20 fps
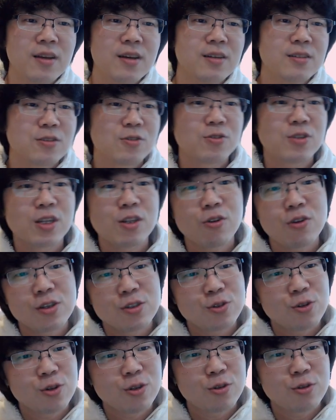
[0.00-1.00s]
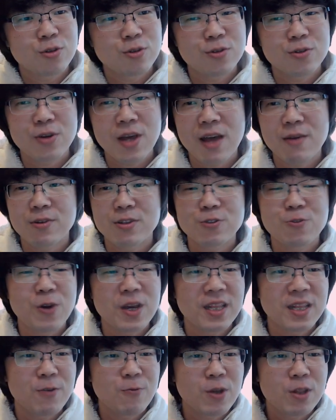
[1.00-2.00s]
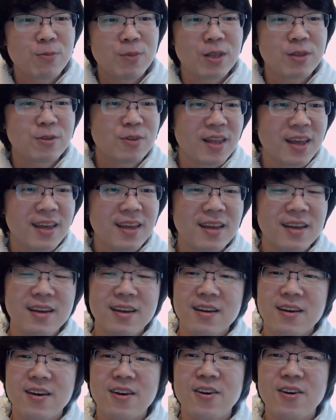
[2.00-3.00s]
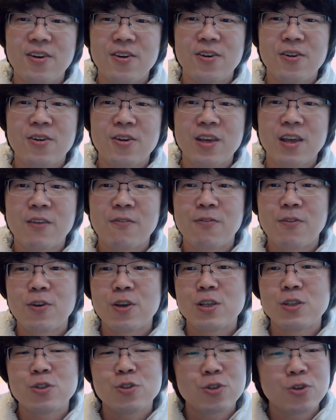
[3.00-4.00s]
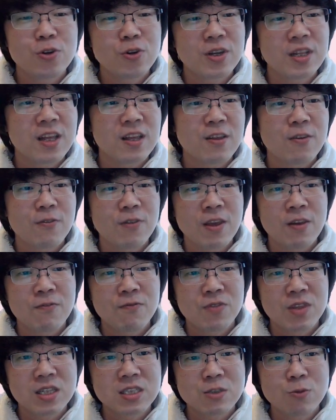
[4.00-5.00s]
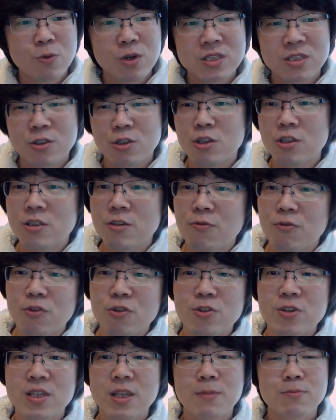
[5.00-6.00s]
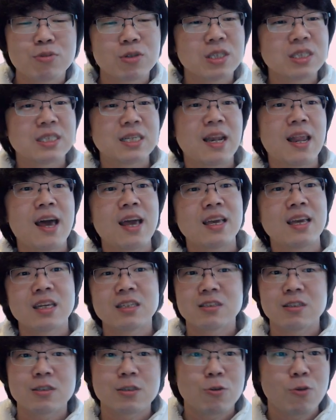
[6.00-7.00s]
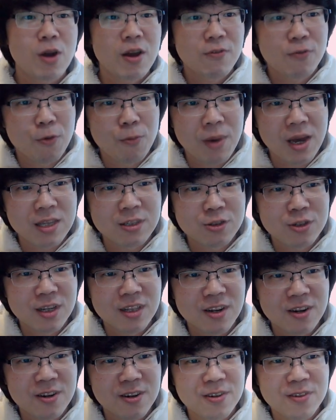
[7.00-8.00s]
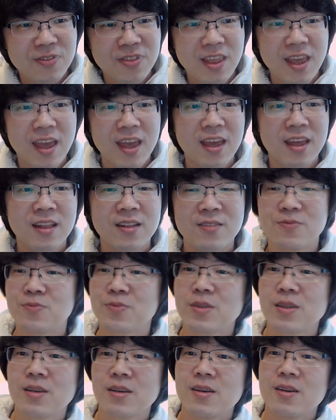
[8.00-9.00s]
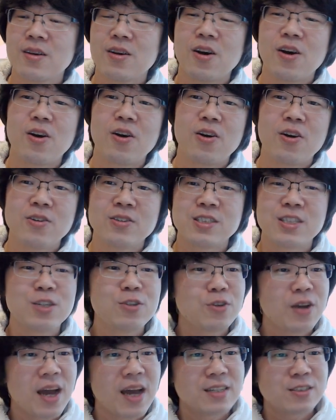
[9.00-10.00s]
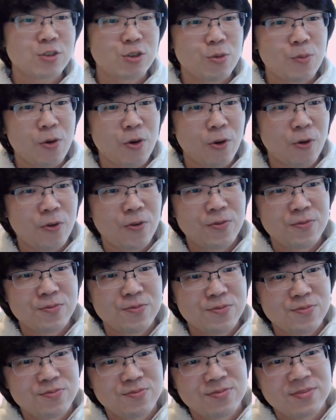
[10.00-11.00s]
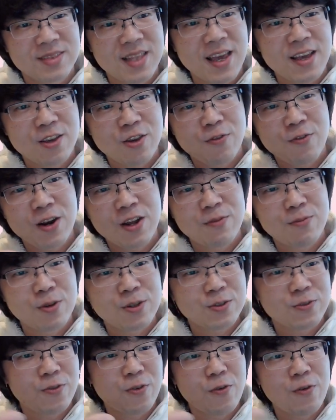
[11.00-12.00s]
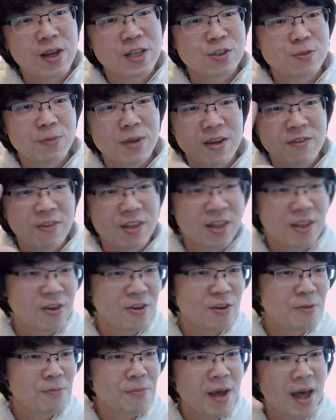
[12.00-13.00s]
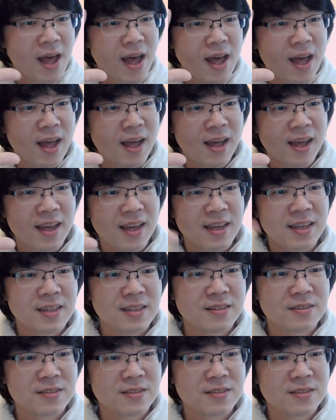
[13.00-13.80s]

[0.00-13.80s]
So did you enjoy to have a training with me today? Uh, if you enjoyed and if, if this was useful, then please like and subscribe for my channel. And uh, see you guys tomorrow. Thank you very much for watching my video. Bye.